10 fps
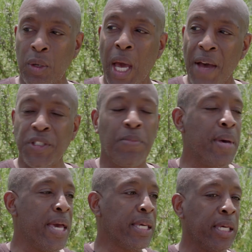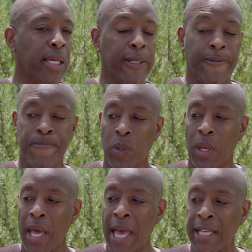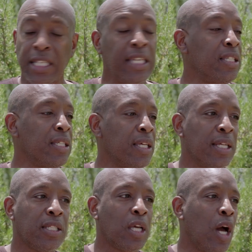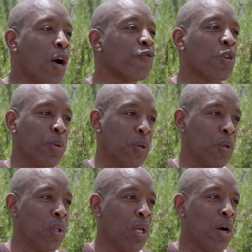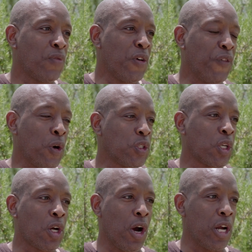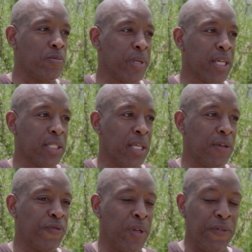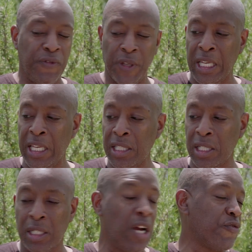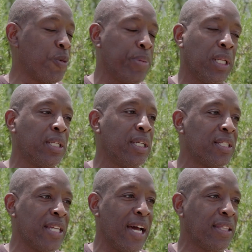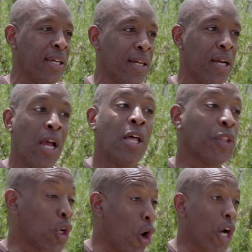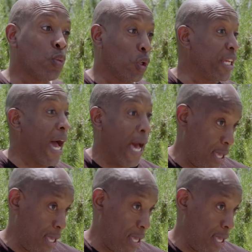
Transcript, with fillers: You have to make it as easy and as comfortable for folks to garden because mm-hmm. if, if ease and comfortability is not there, the garden will die.